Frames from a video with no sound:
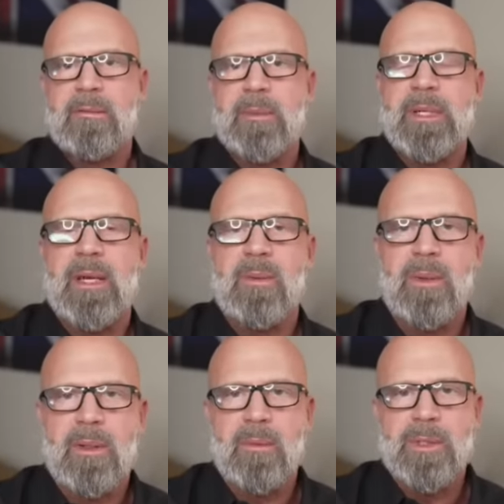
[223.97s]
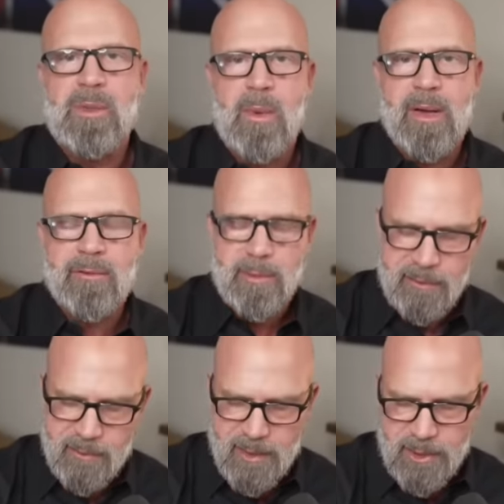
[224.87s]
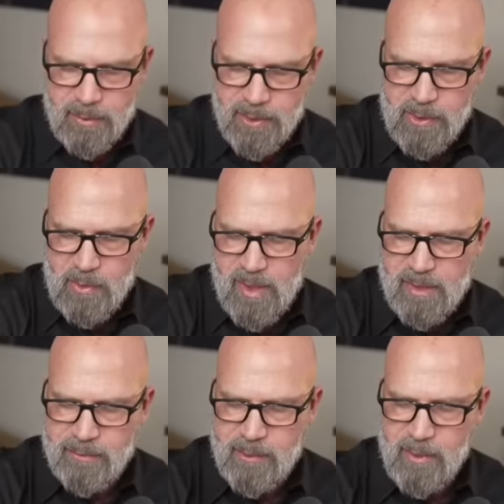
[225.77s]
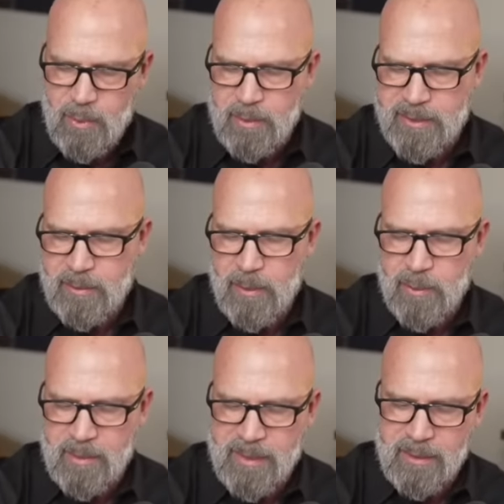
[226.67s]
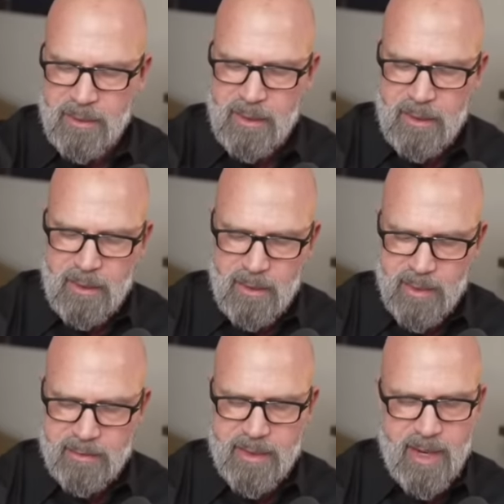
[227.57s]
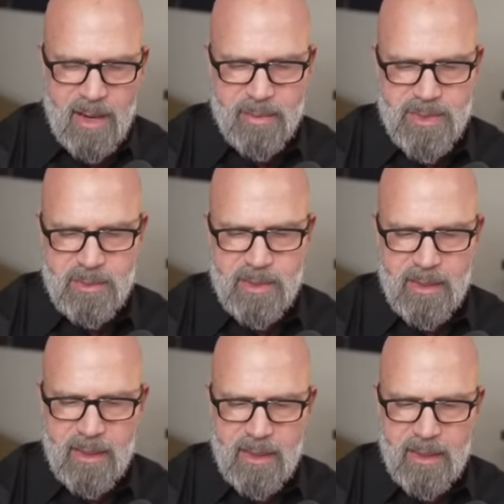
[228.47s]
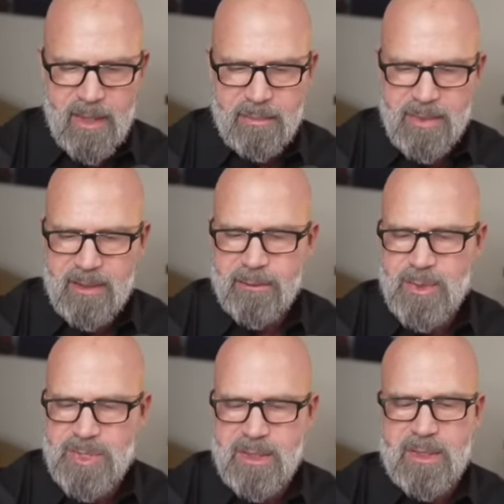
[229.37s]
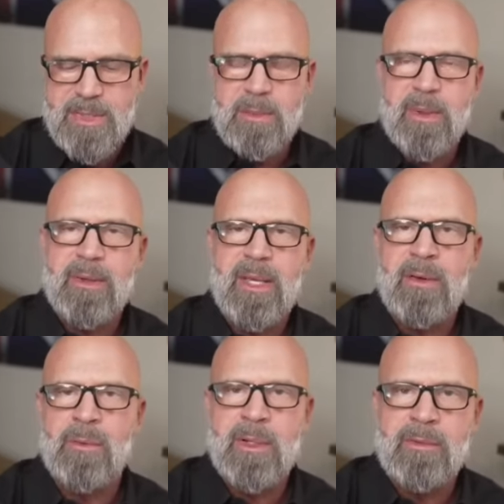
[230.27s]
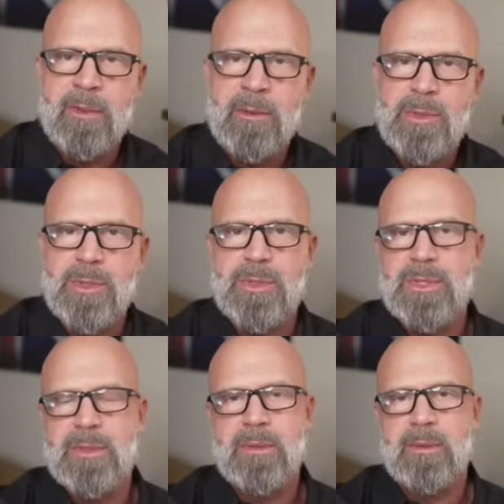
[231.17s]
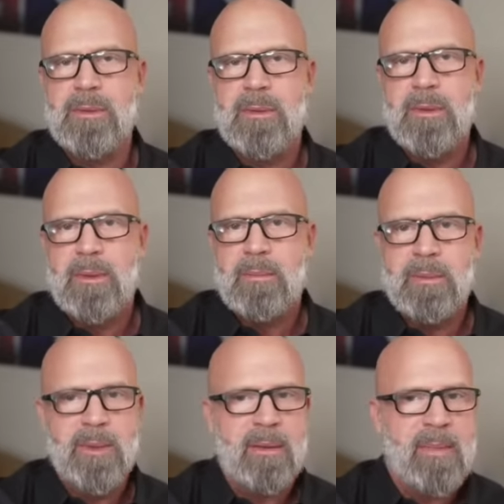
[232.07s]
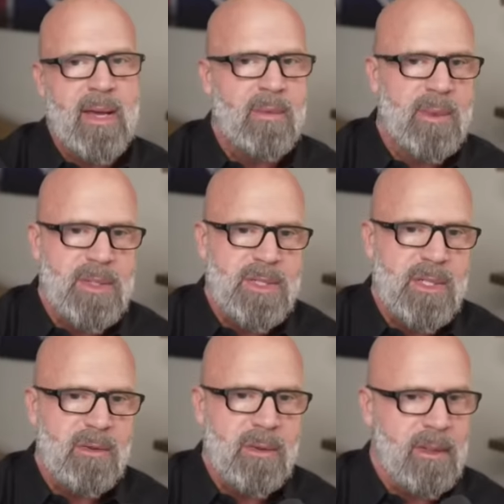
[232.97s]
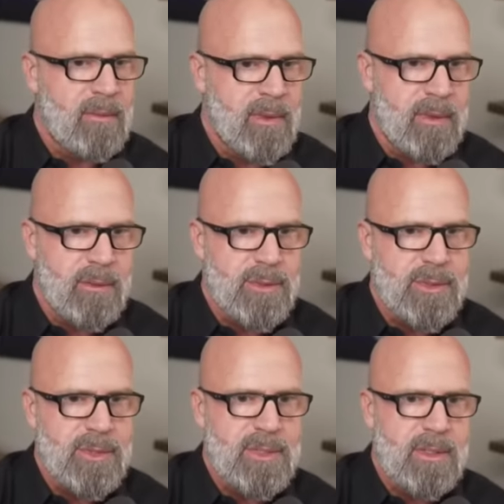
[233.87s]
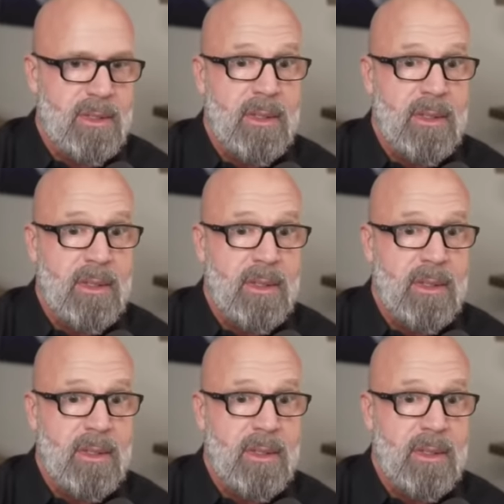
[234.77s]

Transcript: from a network, what you want from a friendship, what you want from a woman or women, whatever that happens to be, and being fastidious about getting rid of the losers. People get mad when I say get rid of the losers.